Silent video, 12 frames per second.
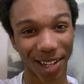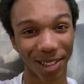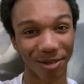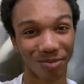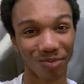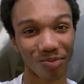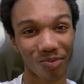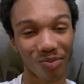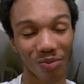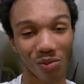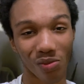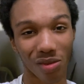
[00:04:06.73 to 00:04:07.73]
mad, fam.
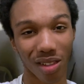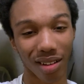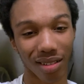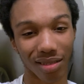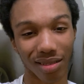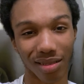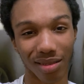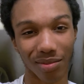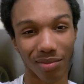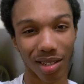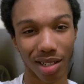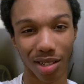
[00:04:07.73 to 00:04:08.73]

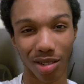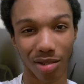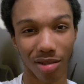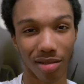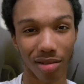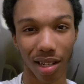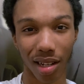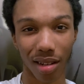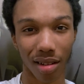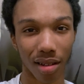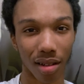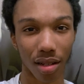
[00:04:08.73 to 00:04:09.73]
But you know,
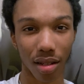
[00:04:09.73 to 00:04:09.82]
like,